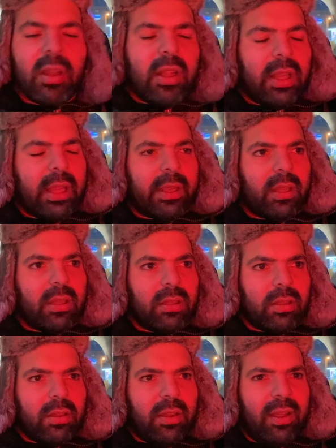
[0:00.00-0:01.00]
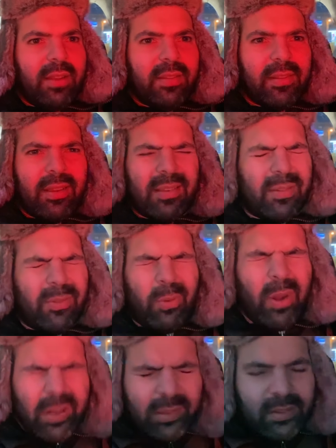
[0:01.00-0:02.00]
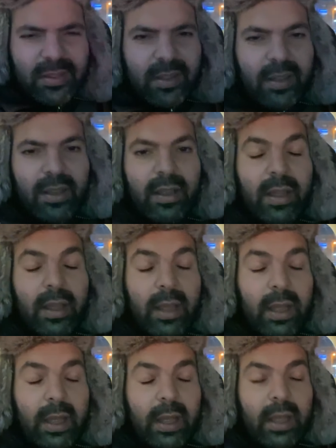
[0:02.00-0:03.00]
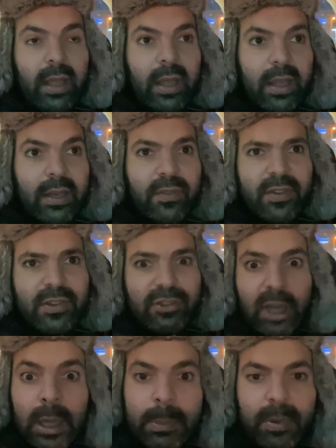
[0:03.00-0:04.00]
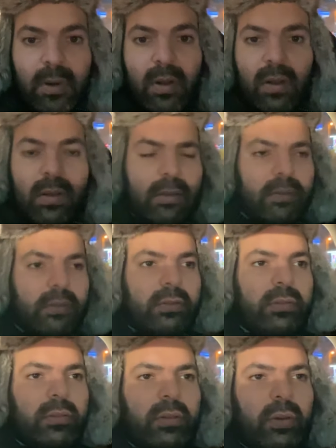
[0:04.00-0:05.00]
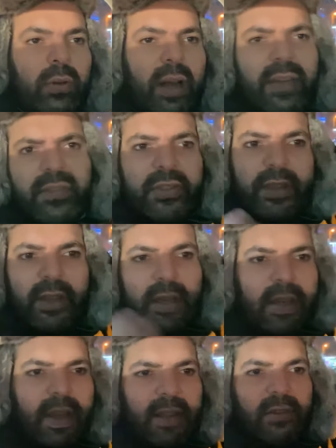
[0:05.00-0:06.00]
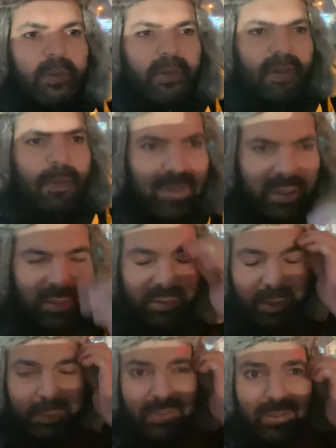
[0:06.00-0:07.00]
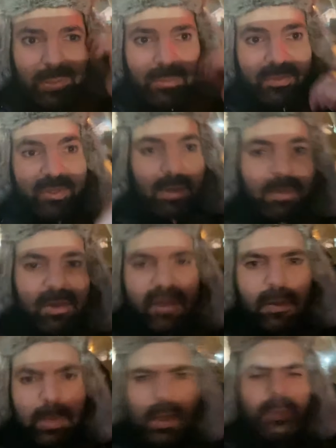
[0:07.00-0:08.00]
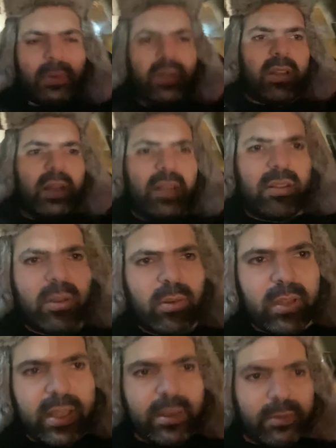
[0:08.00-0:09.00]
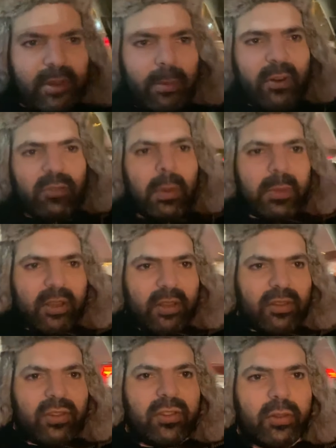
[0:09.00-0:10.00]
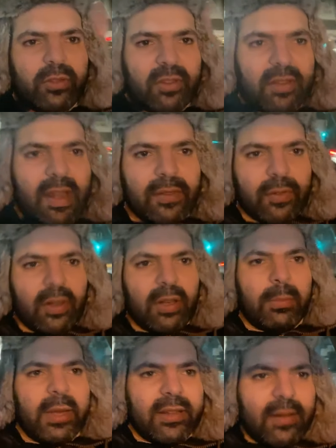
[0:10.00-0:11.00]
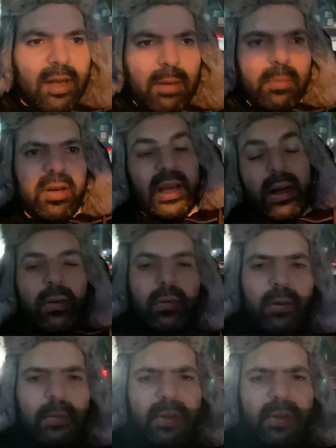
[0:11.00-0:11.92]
Like, and he's like, what? And even Jake Paul, who I have nothing against, but for some reason people don't like him so much, maybe because he's so successful and makes a lot of money, I don't know.